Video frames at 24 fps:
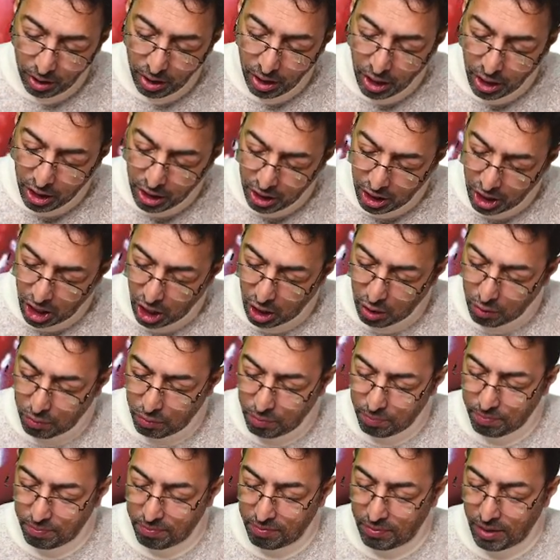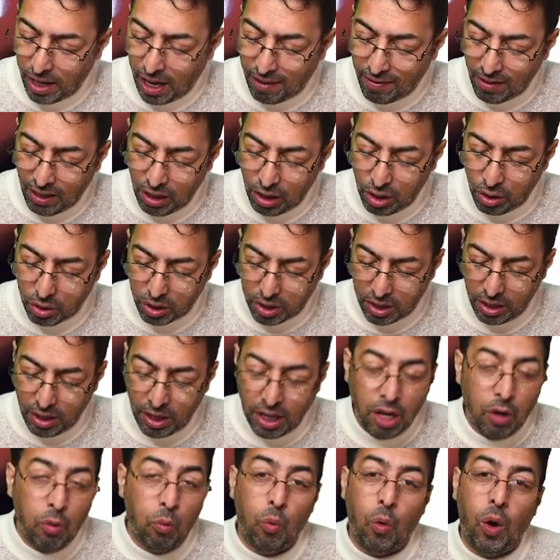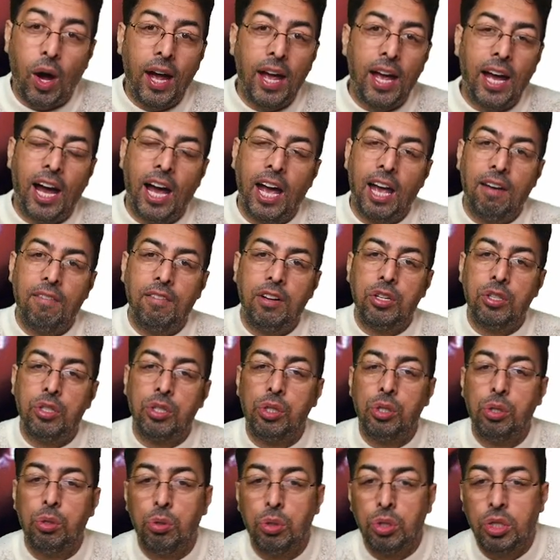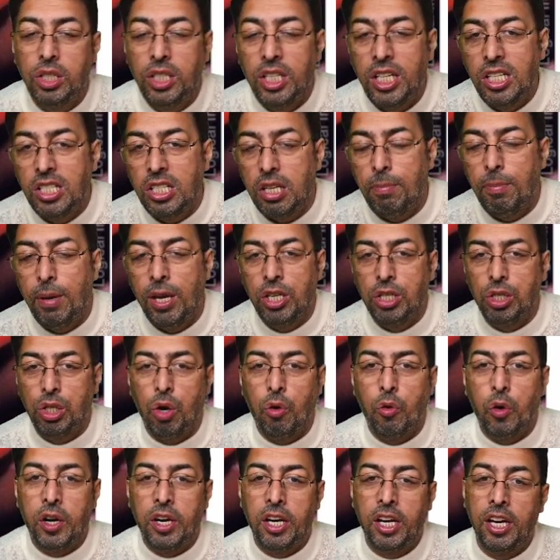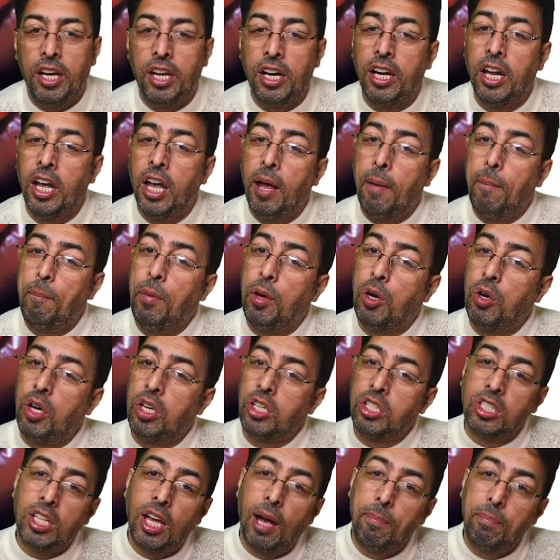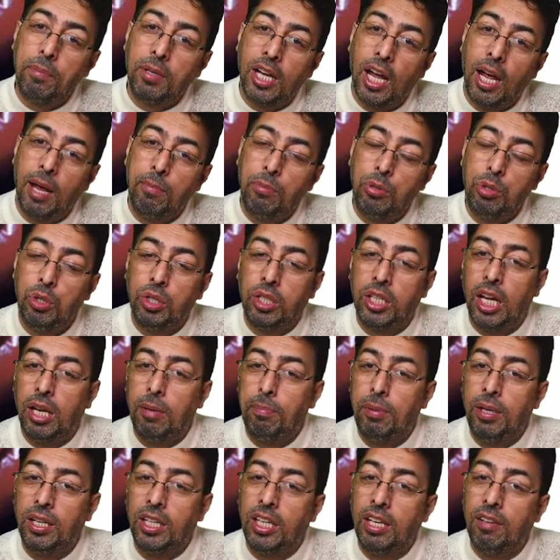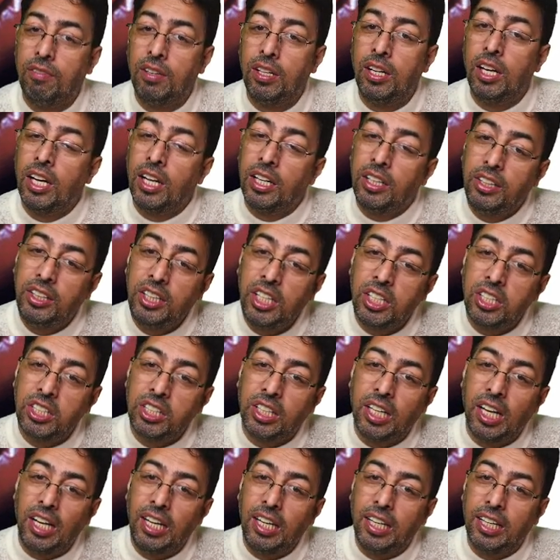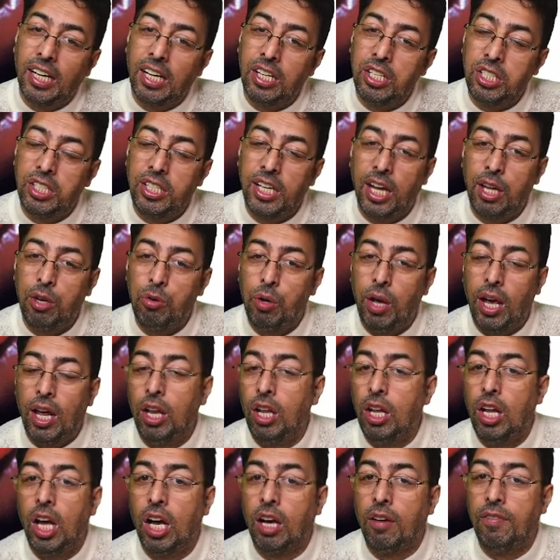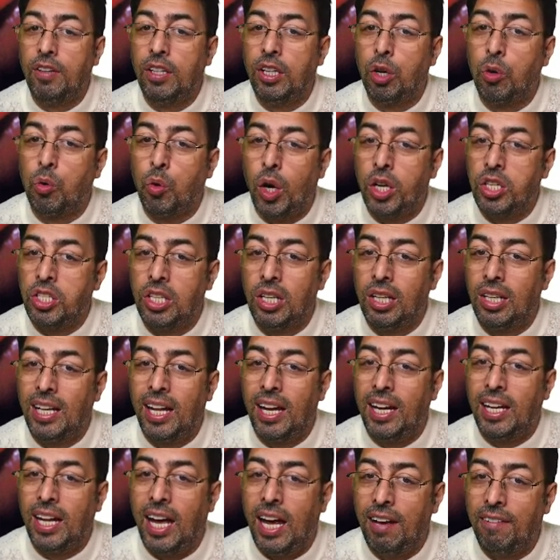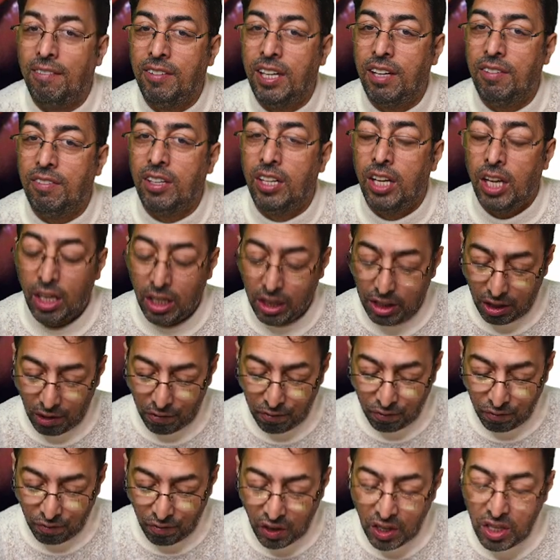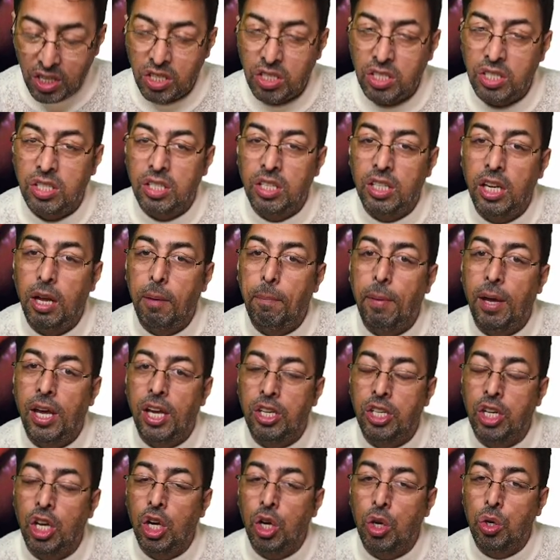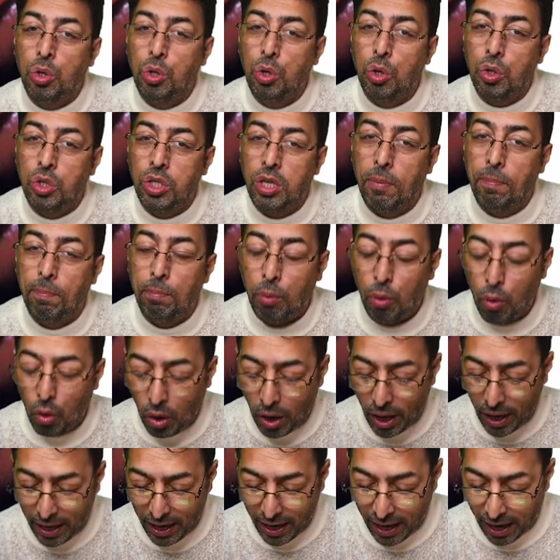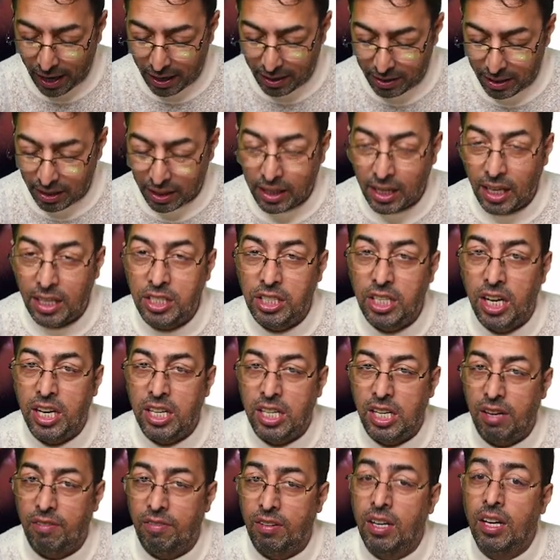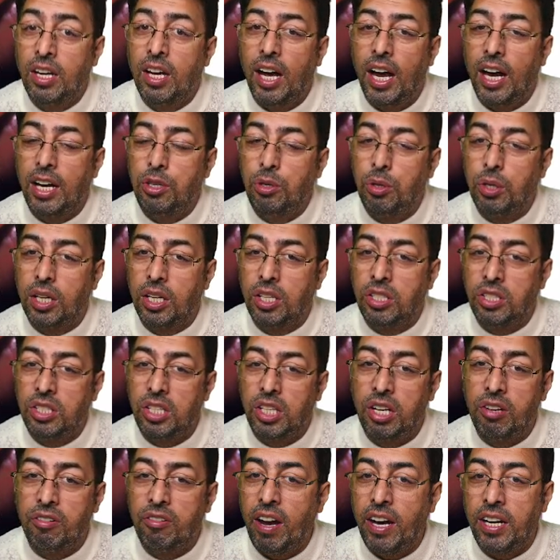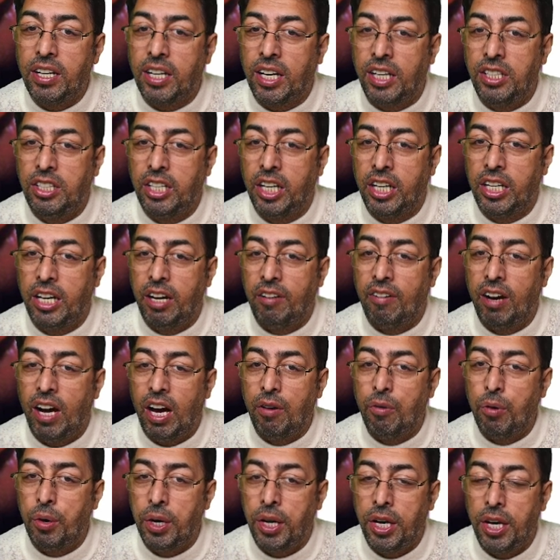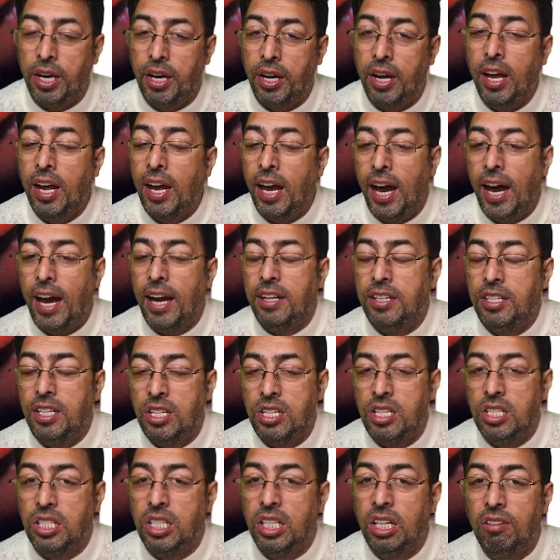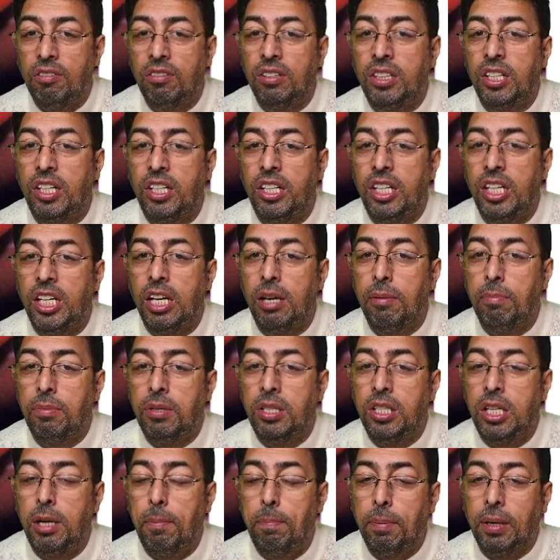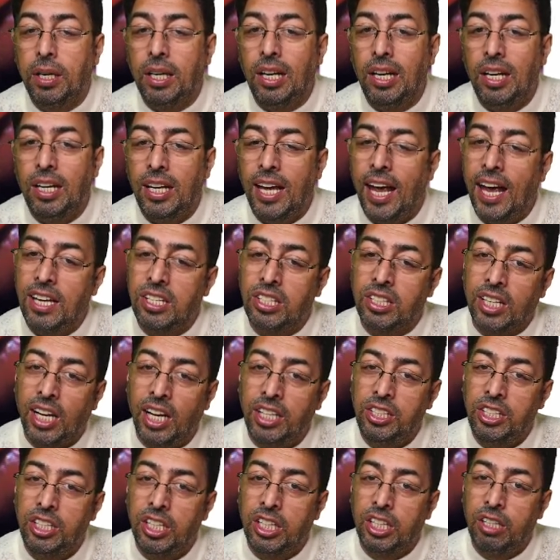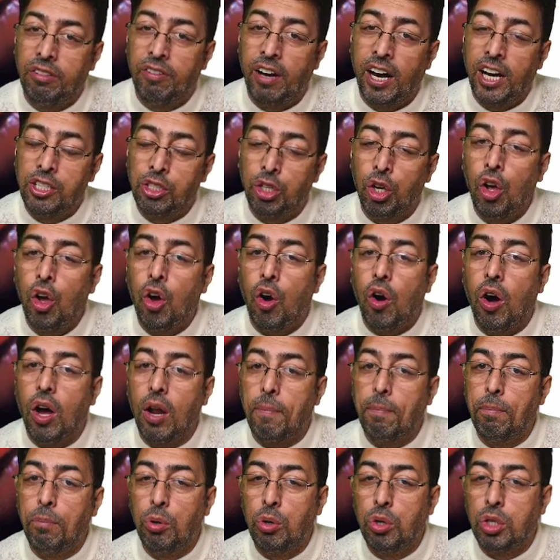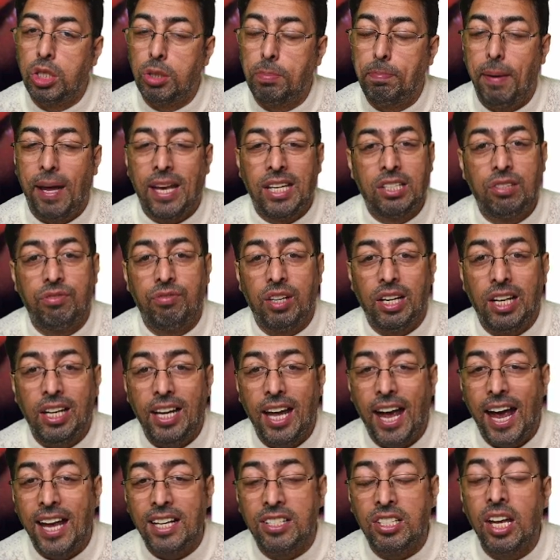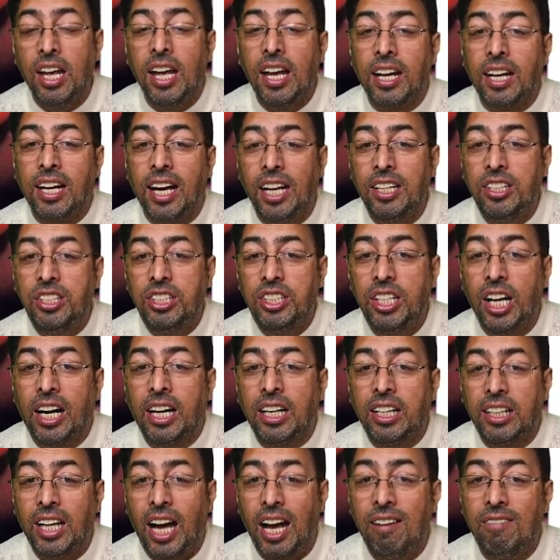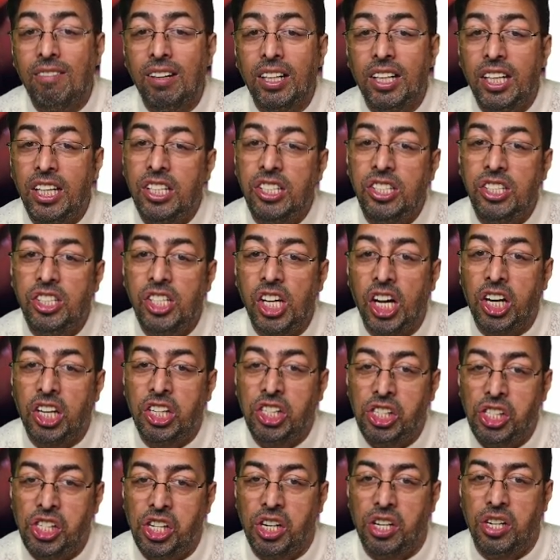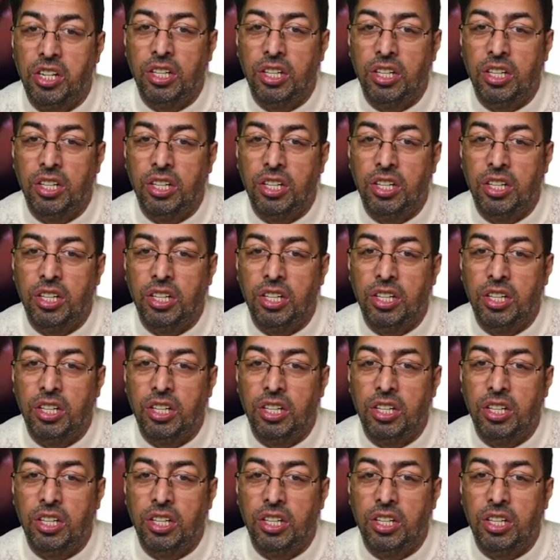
Now, have a look. Why I have introduced these images over here? Because sometimes you can be given this clinical scenario along with the question line I have given. The first image shows a boy and the conjunctiva, and you can see red conjunctiva over here, and this is given the name typically as conjunctivitis, or more specifically as conjunctival injection.